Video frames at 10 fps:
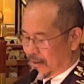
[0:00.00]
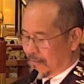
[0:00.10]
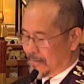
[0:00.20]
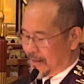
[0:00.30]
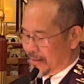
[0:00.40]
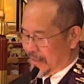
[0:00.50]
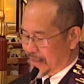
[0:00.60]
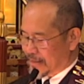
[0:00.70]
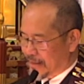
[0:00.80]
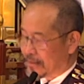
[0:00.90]
but it
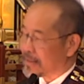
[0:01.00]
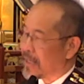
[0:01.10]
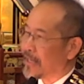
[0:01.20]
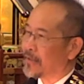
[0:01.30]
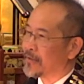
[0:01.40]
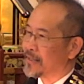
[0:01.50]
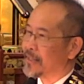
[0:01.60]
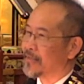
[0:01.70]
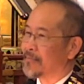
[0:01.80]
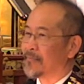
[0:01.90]
takes an entire
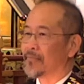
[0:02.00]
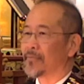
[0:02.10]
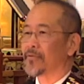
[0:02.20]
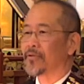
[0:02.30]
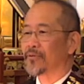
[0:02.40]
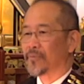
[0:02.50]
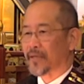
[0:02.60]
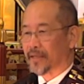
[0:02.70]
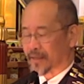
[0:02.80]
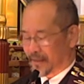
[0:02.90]
team to
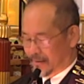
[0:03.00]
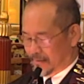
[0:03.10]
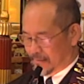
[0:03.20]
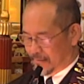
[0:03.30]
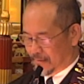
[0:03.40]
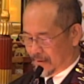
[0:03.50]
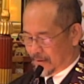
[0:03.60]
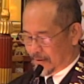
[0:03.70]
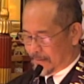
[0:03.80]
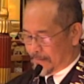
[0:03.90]
win.
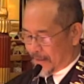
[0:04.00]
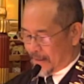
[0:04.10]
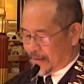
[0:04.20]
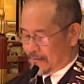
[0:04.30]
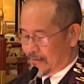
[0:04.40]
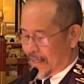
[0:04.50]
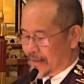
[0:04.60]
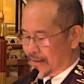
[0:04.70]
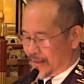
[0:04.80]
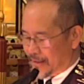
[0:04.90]
The
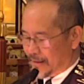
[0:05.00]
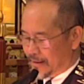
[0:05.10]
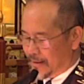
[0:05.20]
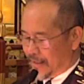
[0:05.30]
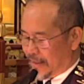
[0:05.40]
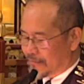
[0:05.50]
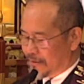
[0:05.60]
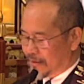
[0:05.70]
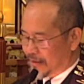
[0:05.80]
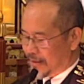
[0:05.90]
reality that
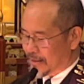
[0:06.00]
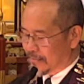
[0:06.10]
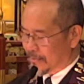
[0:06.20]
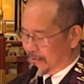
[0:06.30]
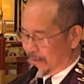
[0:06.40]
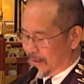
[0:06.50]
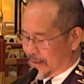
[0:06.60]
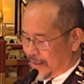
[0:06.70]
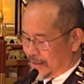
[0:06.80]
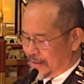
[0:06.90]
everything is impermanent
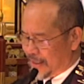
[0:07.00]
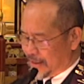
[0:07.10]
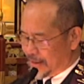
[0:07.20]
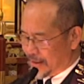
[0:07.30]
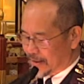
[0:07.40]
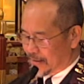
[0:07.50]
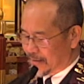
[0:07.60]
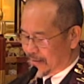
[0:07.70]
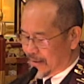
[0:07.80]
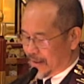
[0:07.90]
and changing
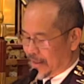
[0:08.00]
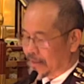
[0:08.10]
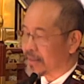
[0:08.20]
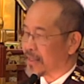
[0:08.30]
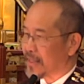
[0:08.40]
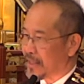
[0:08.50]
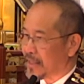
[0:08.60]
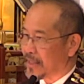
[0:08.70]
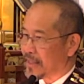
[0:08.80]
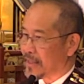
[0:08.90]
is
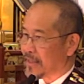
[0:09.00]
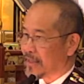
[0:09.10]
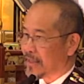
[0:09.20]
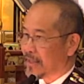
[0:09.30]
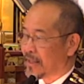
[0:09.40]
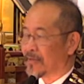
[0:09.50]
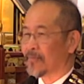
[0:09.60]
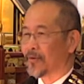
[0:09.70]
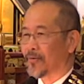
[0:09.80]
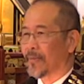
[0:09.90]
key in
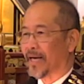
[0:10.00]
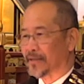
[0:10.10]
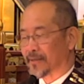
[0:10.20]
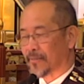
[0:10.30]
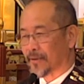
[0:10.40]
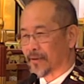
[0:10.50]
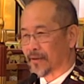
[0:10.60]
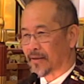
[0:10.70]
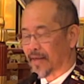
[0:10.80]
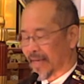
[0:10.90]
both
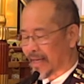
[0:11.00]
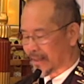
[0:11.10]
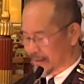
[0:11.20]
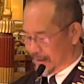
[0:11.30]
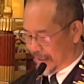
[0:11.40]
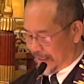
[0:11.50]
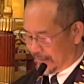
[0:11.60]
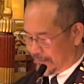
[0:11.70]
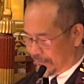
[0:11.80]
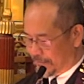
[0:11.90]
basketball and in life."